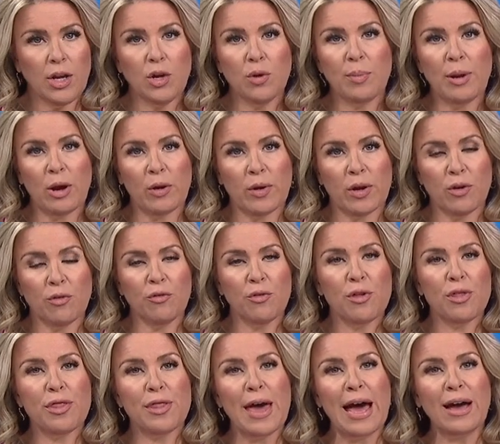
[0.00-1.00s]
A new barrier
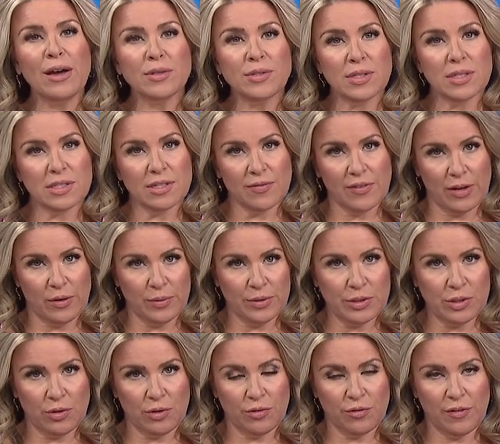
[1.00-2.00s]
for thousands of
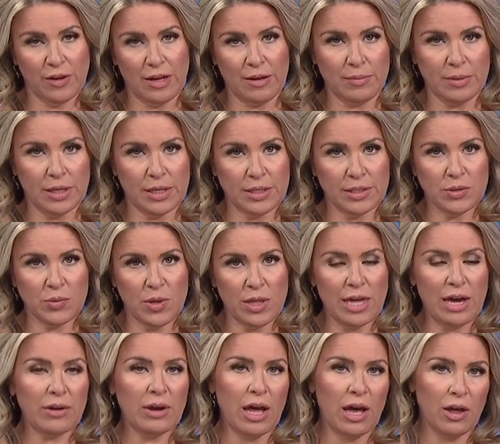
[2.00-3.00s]
Arizona families
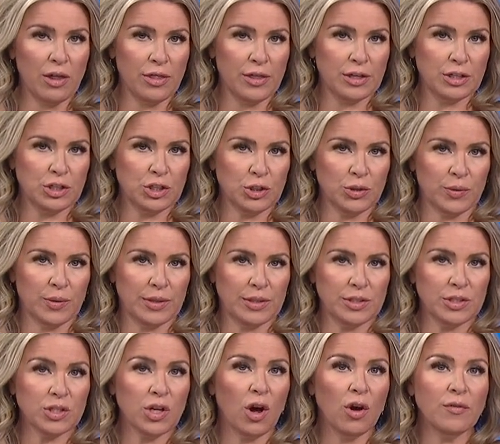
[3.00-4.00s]
without health insurance.